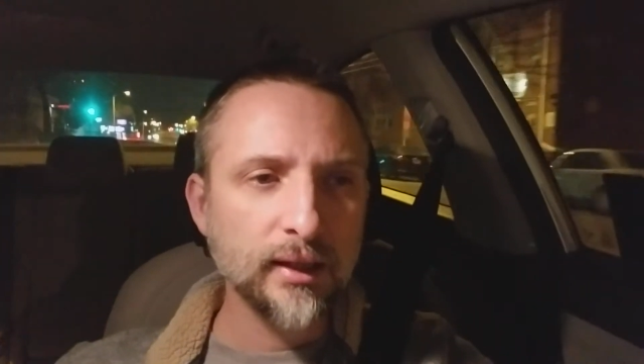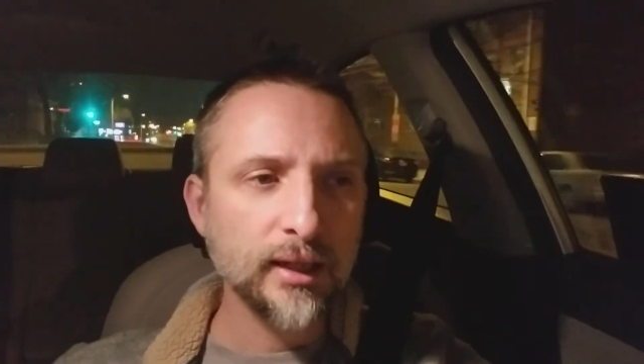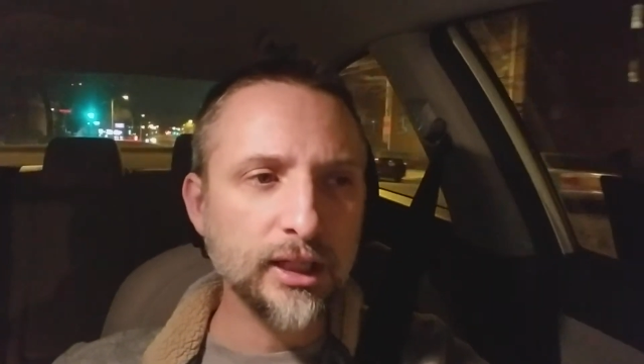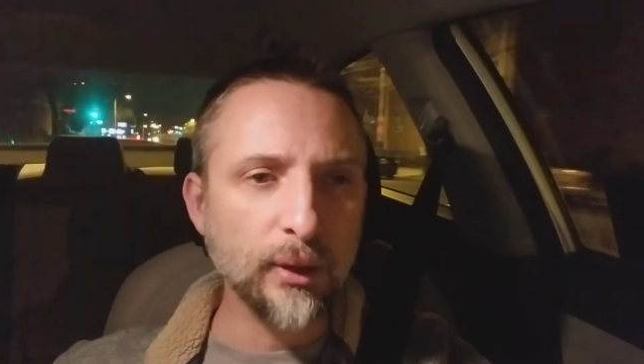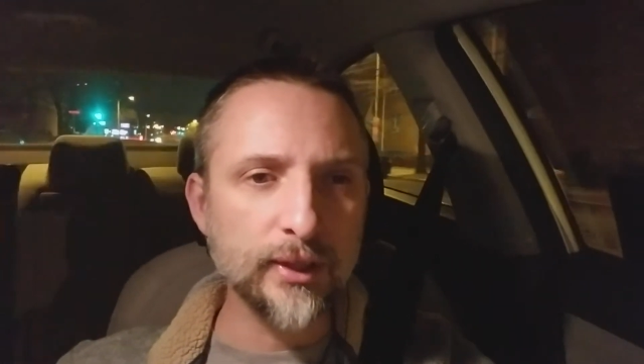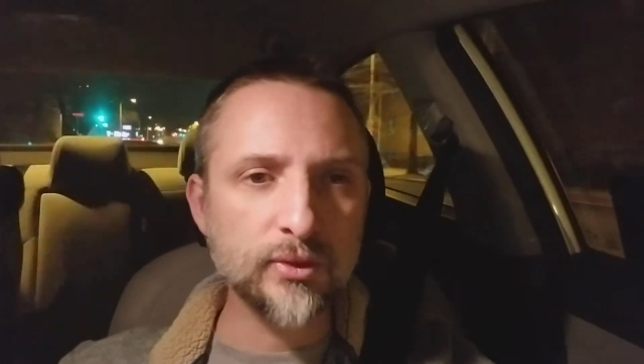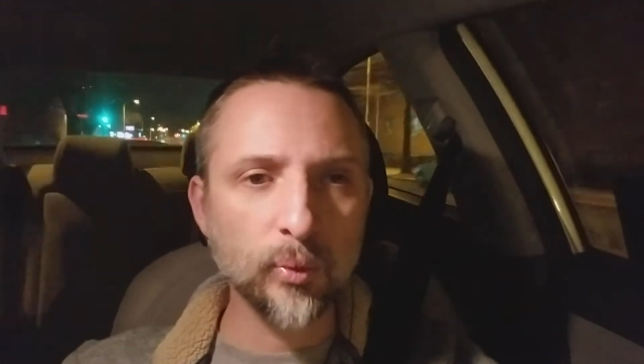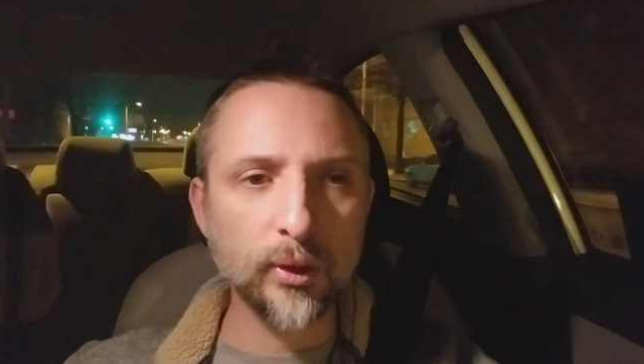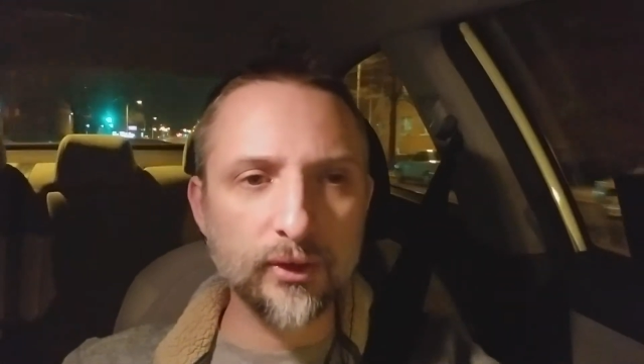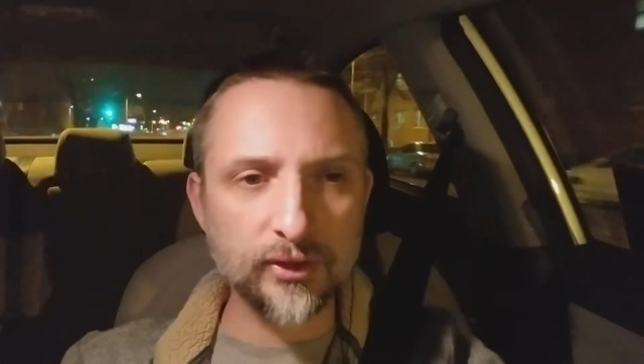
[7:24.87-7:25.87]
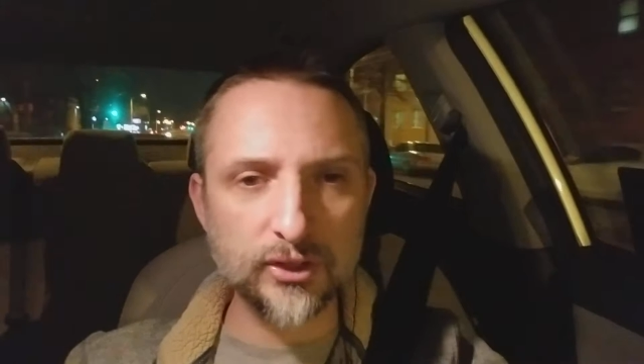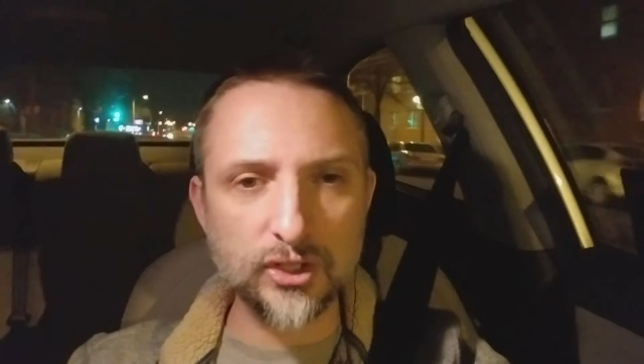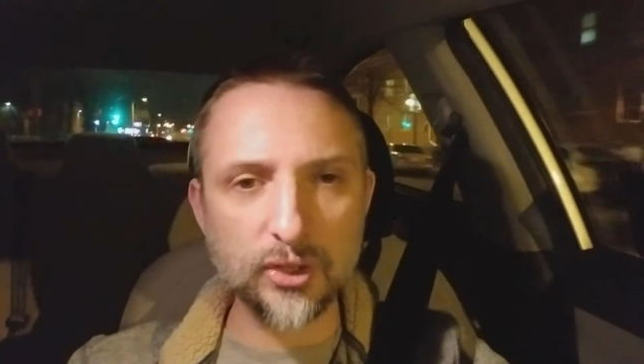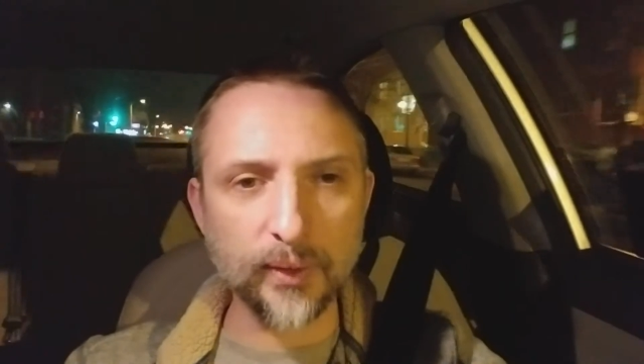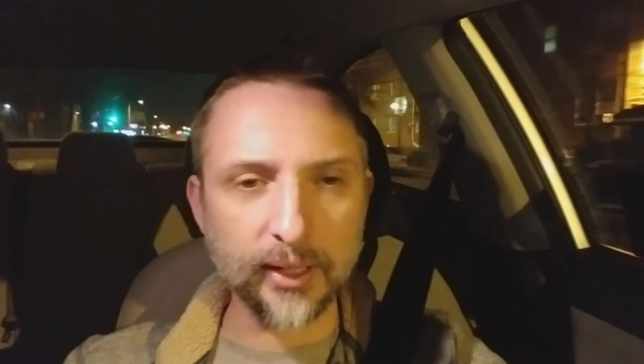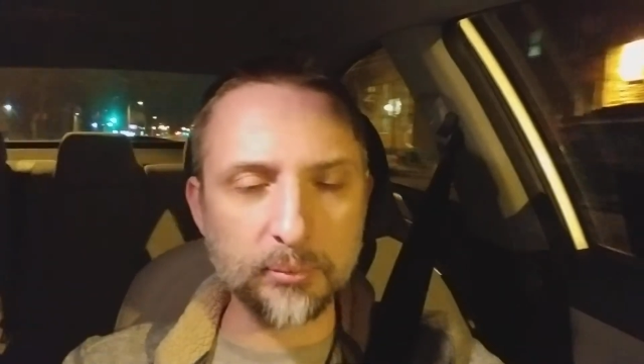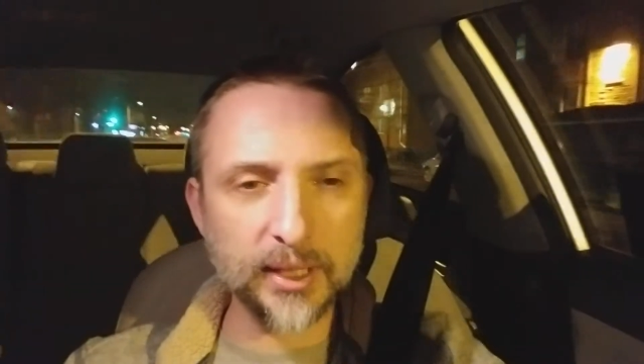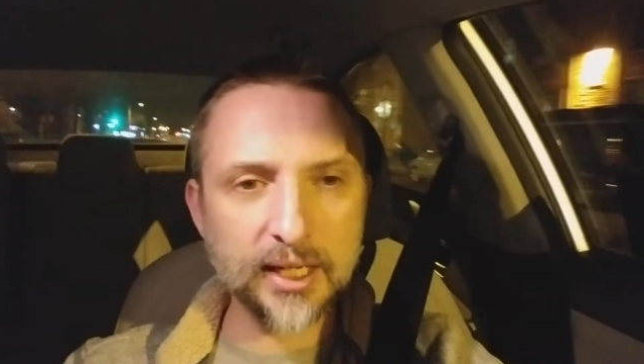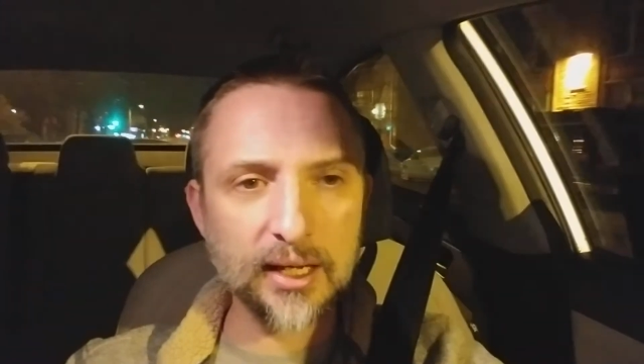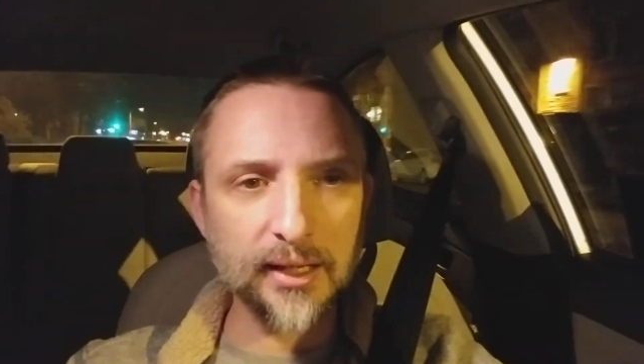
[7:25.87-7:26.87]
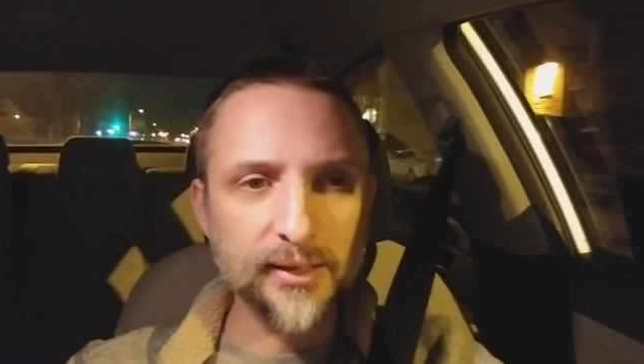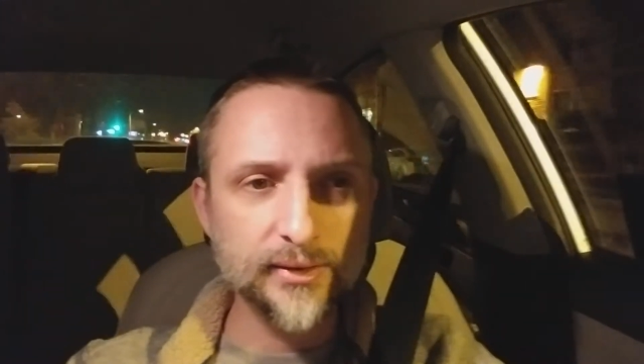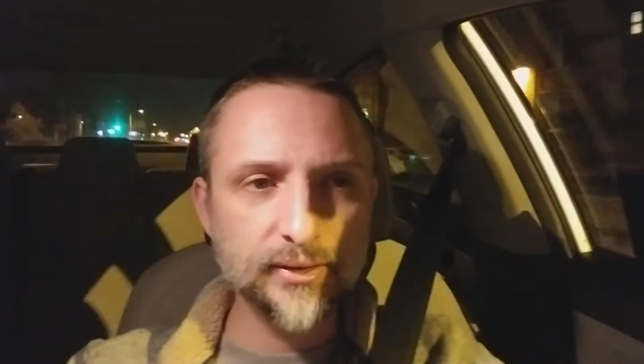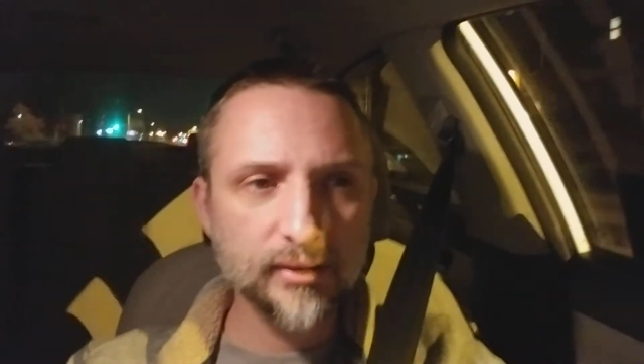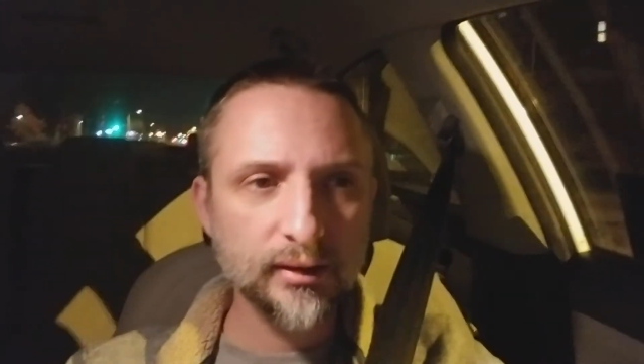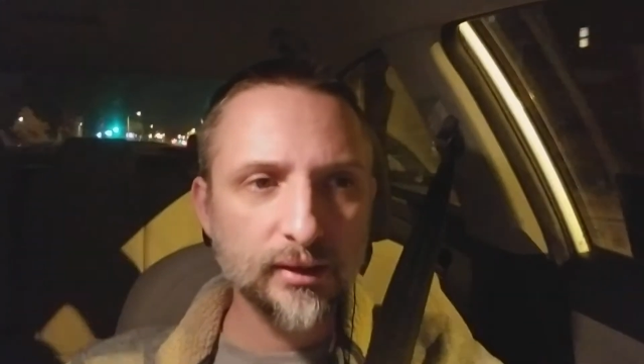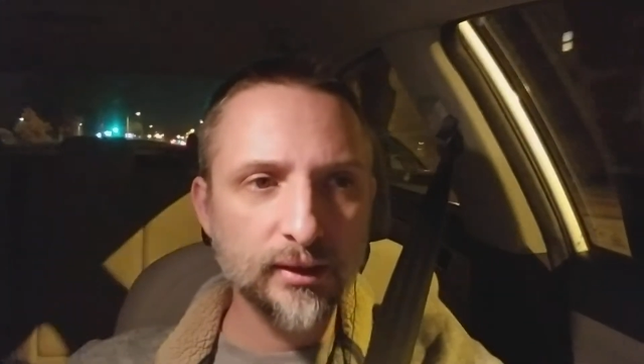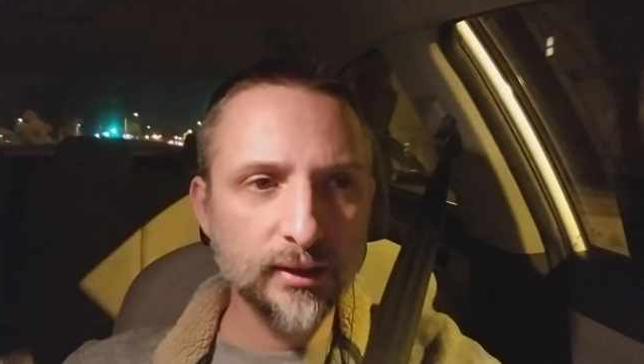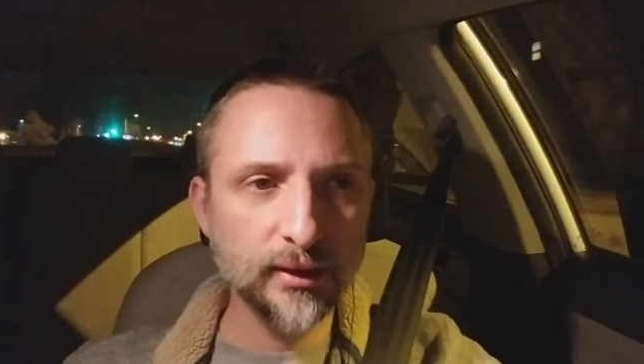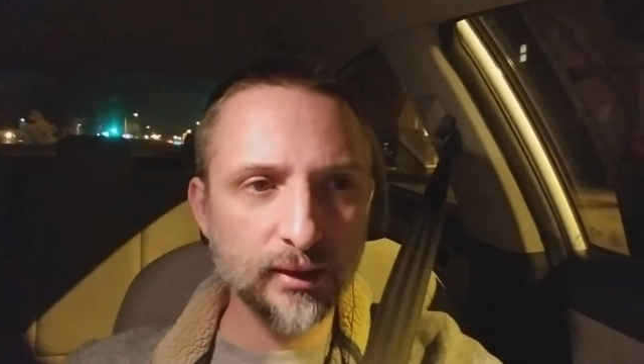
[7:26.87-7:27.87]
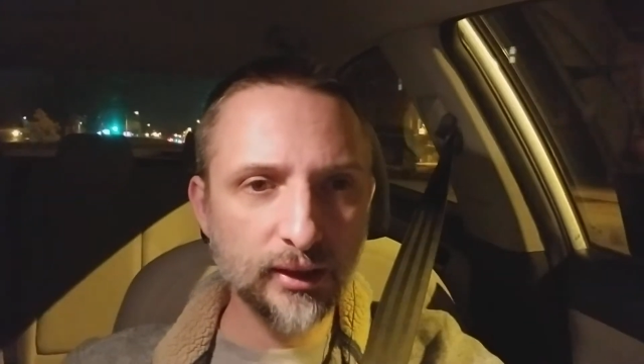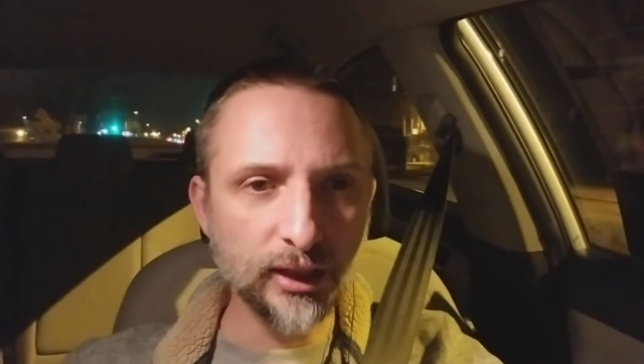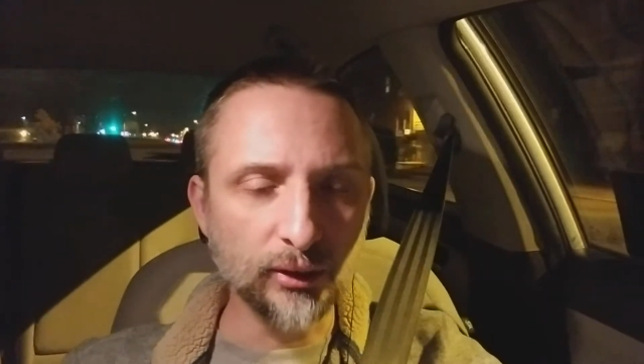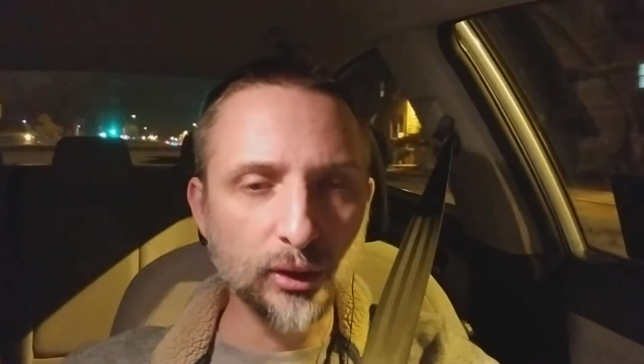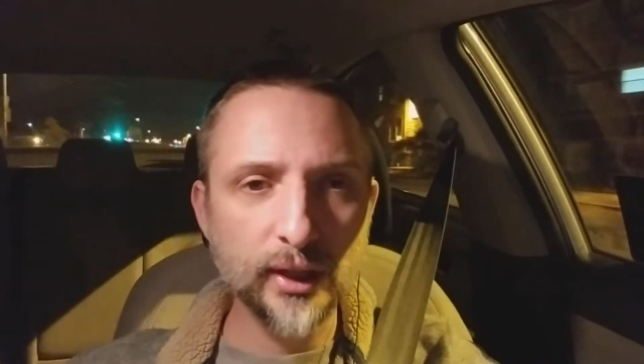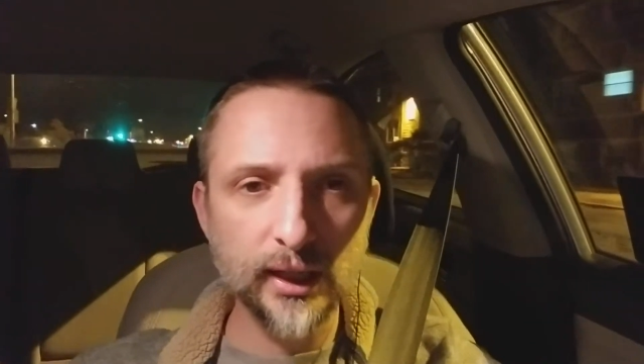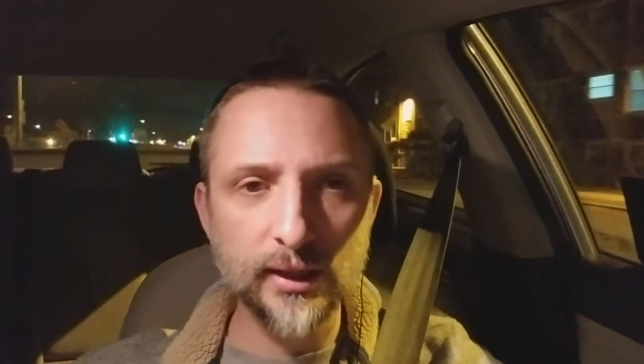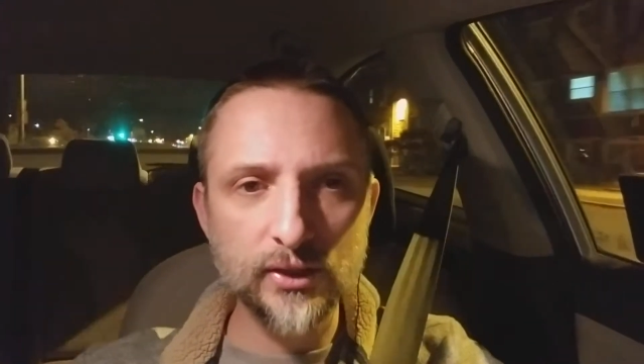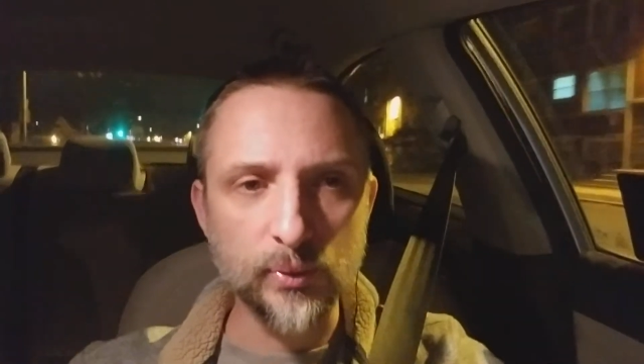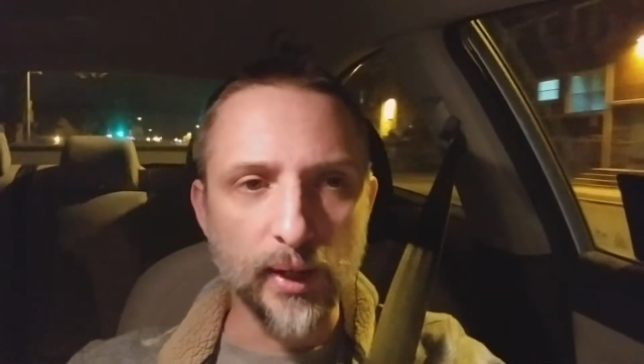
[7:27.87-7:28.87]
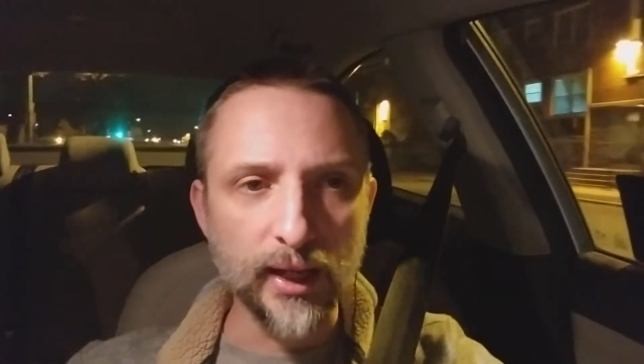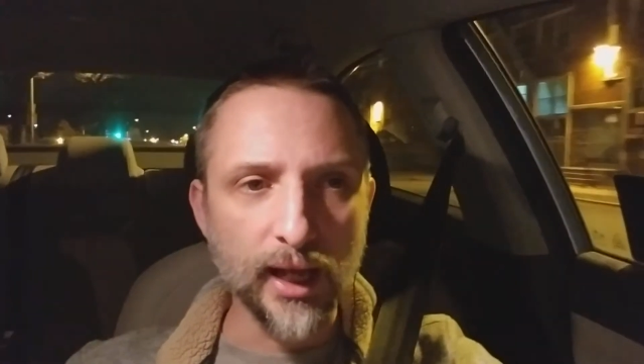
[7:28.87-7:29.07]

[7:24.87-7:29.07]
it's worth doing because, look at it this way.